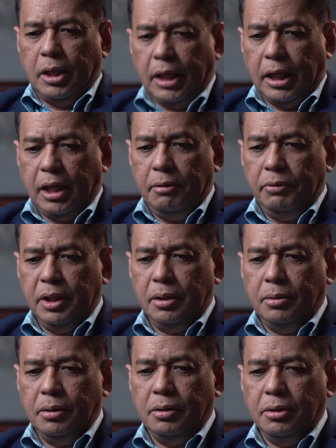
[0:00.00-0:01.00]

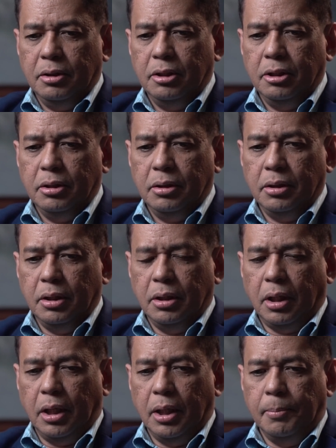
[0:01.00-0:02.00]
Having
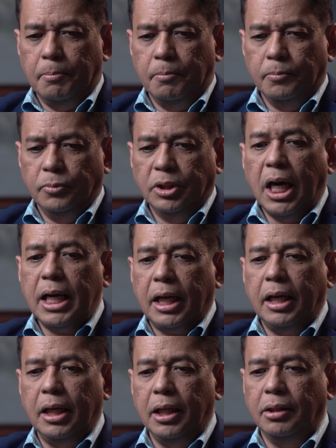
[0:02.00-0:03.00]
not
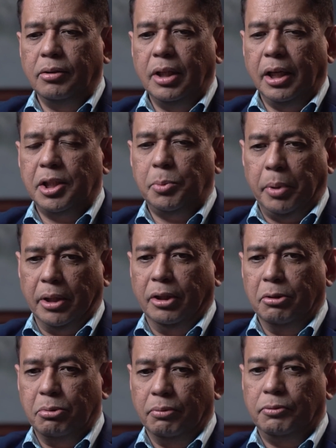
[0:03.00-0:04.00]
had the
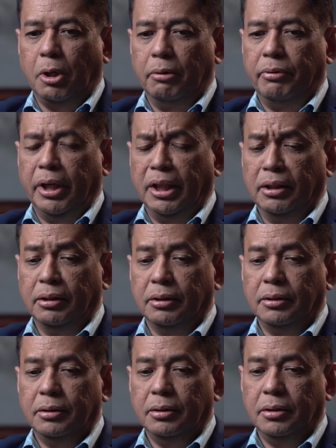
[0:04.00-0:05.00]
experience of covering
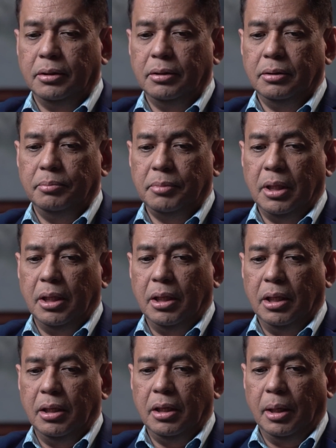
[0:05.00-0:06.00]

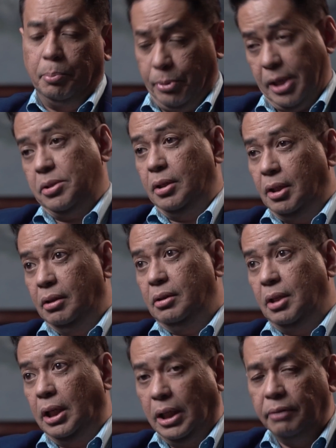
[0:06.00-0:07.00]
a president,
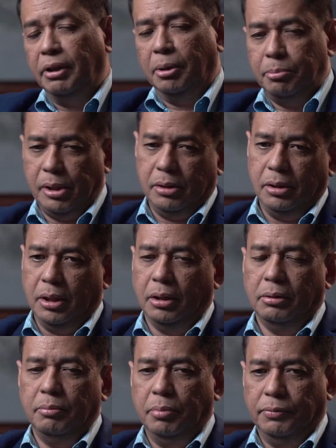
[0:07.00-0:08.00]
a living
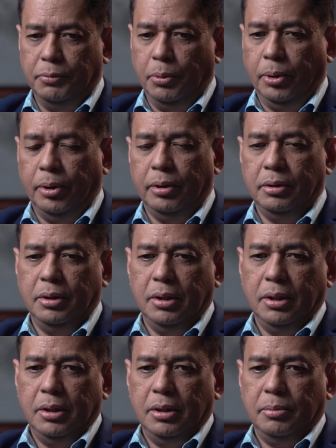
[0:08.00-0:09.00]
president before,
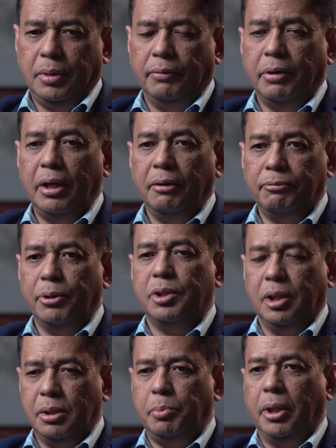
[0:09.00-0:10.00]
my very
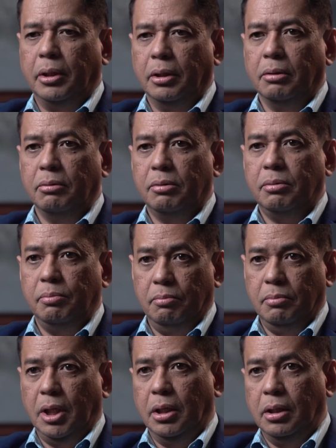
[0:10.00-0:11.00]
first experience
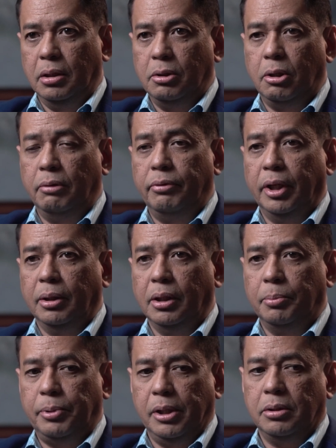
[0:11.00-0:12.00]
covering
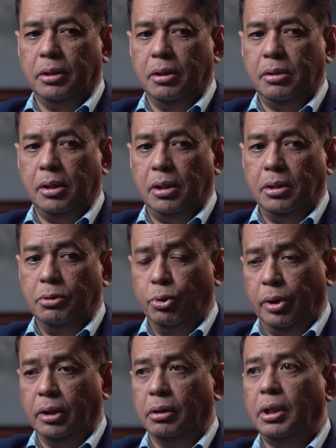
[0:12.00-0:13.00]
the presidency
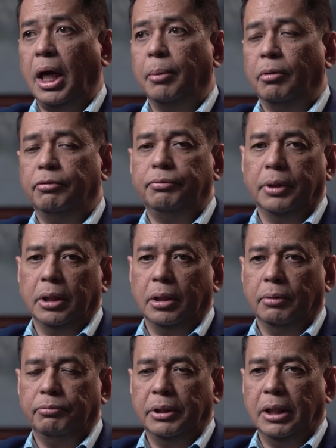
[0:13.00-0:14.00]
during the time of
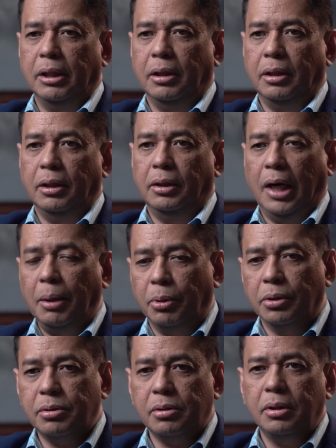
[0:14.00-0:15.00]
Fidel
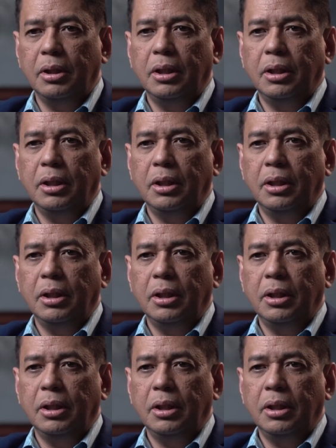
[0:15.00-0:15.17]
Ramos,